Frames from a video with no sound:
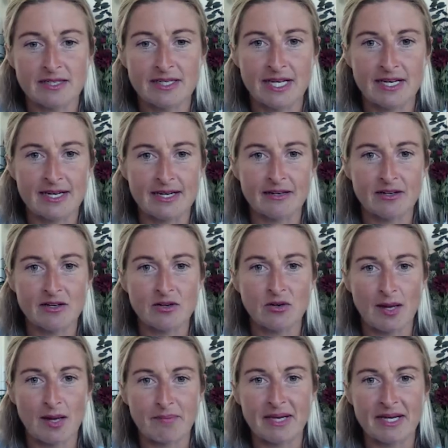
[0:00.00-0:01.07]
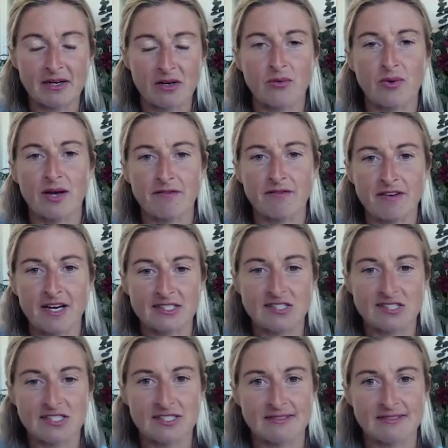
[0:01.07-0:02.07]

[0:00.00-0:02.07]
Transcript: getting quite big and quite fast.